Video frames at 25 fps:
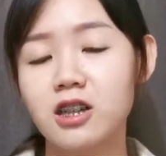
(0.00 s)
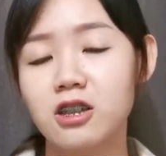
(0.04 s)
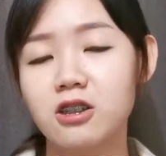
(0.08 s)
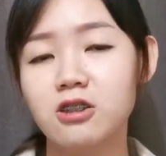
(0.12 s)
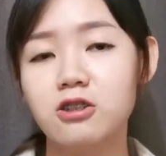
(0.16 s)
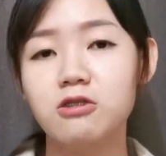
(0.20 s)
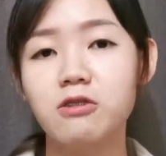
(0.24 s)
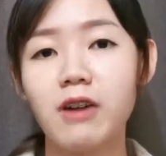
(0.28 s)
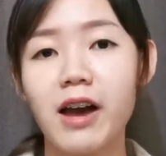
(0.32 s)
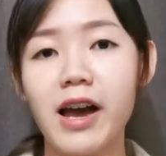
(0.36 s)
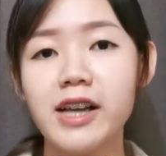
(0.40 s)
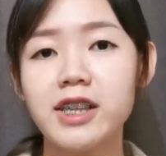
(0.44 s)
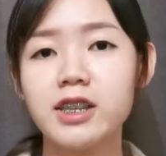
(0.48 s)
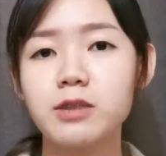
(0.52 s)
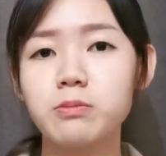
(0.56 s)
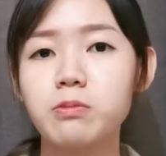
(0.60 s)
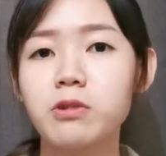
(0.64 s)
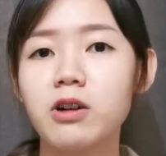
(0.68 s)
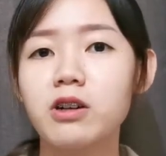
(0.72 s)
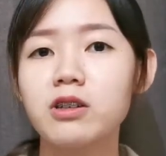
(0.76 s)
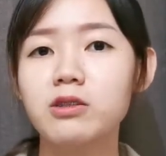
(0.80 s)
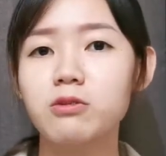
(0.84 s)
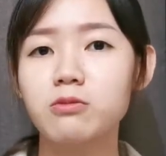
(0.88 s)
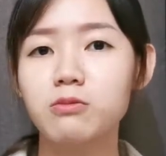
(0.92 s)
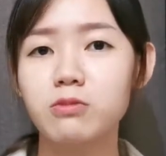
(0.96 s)
to
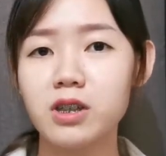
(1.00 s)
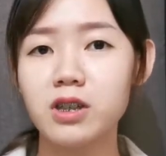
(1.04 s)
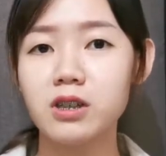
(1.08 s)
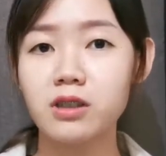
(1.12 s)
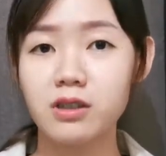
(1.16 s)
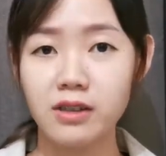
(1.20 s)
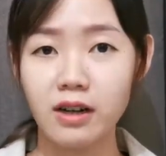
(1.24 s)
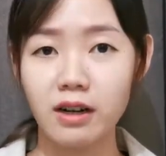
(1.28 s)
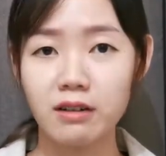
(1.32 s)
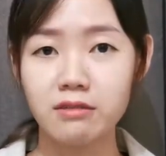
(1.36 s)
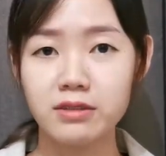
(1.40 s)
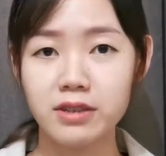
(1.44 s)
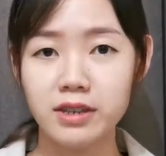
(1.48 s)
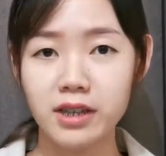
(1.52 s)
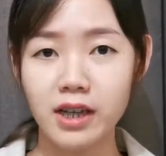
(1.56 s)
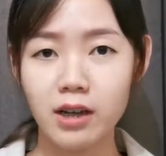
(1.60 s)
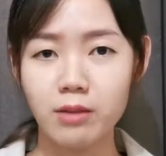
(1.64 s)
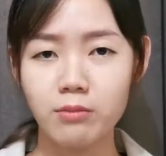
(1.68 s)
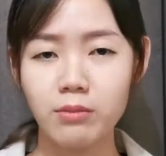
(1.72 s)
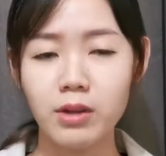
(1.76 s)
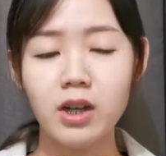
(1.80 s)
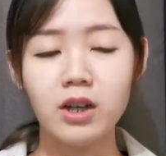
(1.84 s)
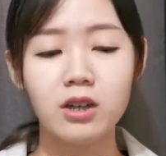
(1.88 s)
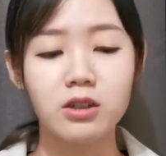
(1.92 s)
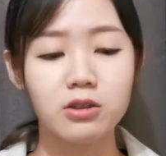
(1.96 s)
explore the world around them,
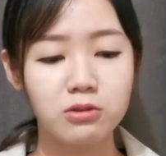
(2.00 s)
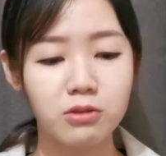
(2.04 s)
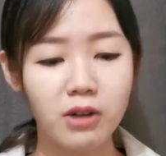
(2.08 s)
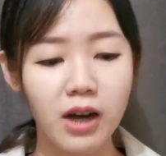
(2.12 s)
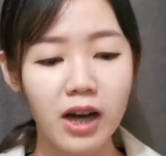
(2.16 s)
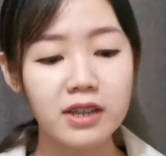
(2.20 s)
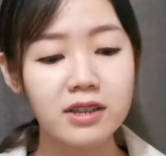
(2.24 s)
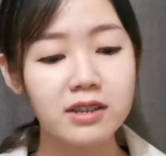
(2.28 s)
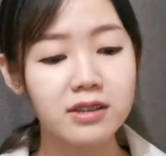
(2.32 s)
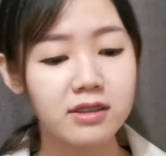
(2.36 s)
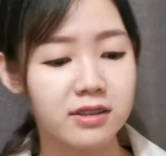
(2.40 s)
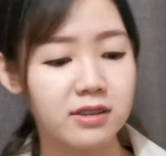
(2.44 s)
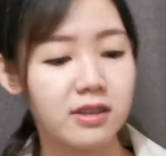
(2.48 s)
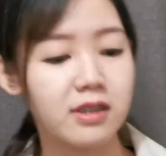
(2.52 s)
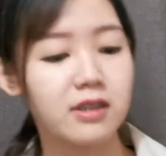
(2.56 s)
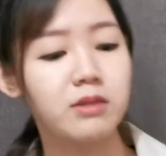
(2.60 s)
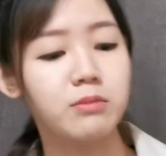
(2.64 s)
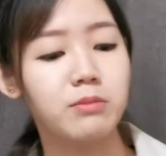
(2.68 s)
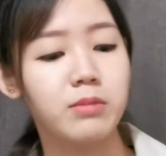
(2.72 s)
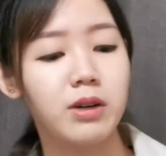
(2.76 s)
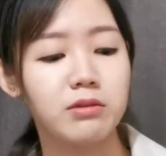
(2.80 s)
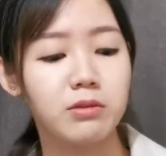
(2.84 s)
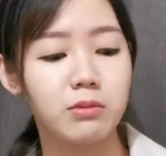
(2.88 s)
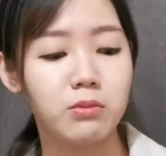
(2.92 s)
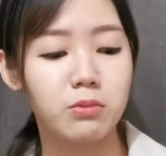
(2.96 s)
to understand
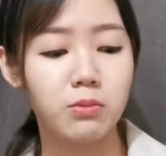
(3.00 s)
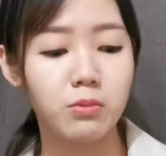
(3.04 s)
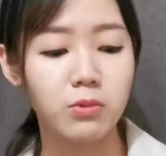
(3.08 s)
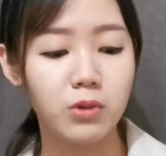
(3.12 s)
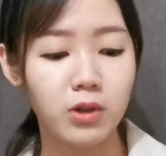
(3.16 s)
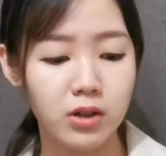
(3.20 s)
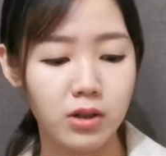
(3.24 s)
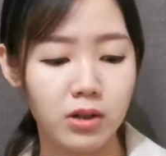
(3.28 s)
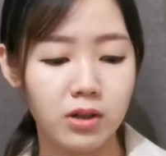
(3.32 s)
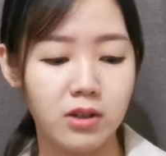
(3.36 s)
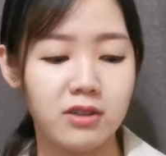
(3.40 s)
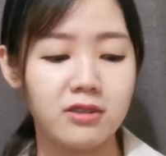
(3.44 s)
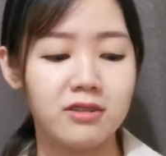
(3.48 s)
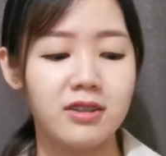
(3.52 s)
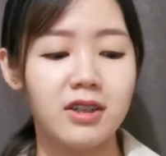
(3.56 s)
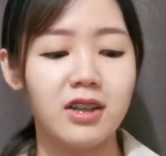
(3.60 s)
about the world.